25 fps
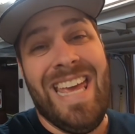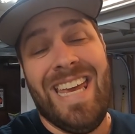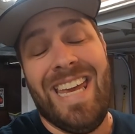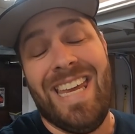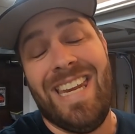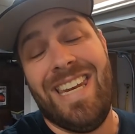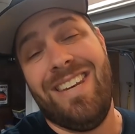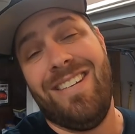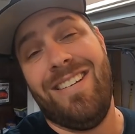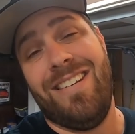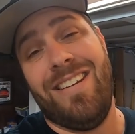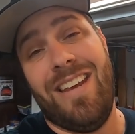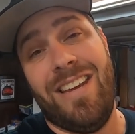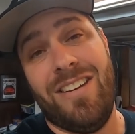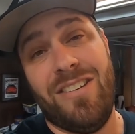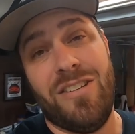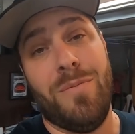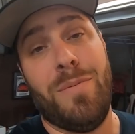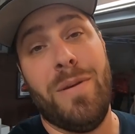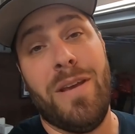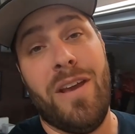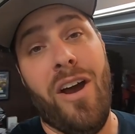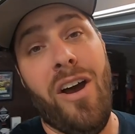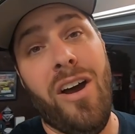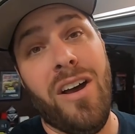And, and
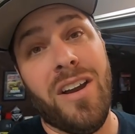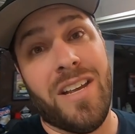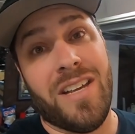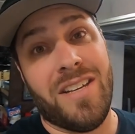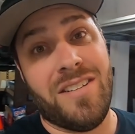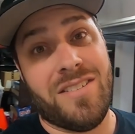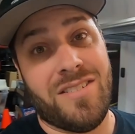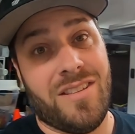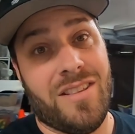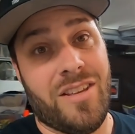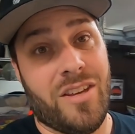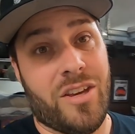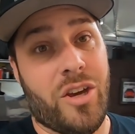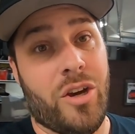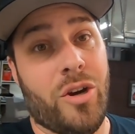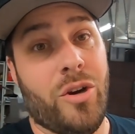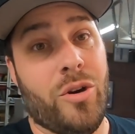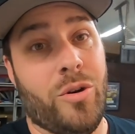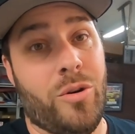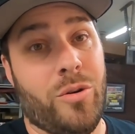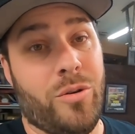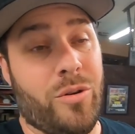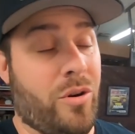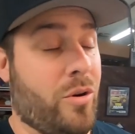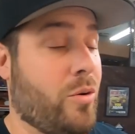to be honest, the
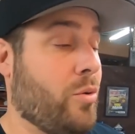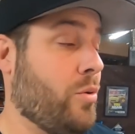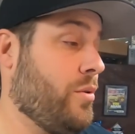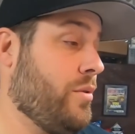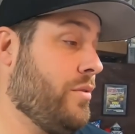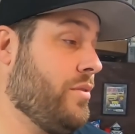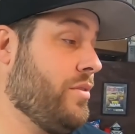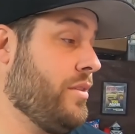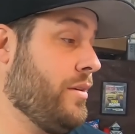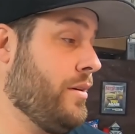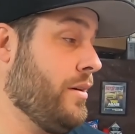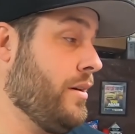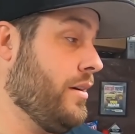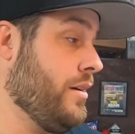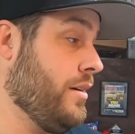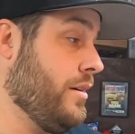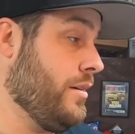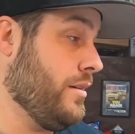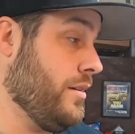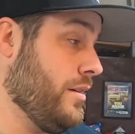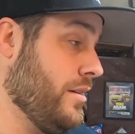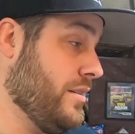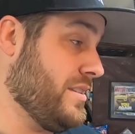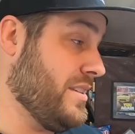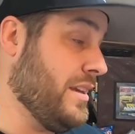code or
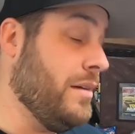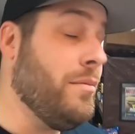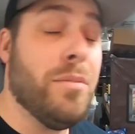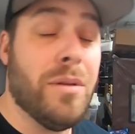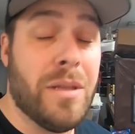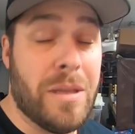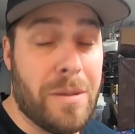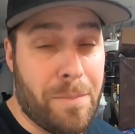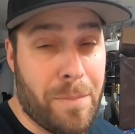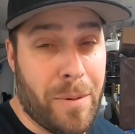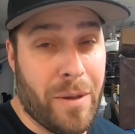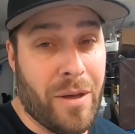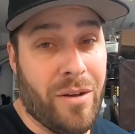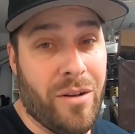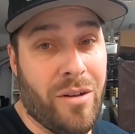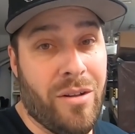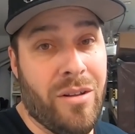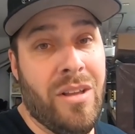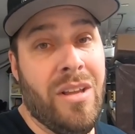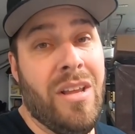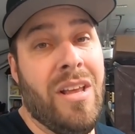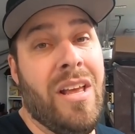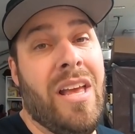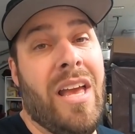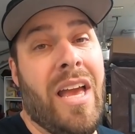the assembly bill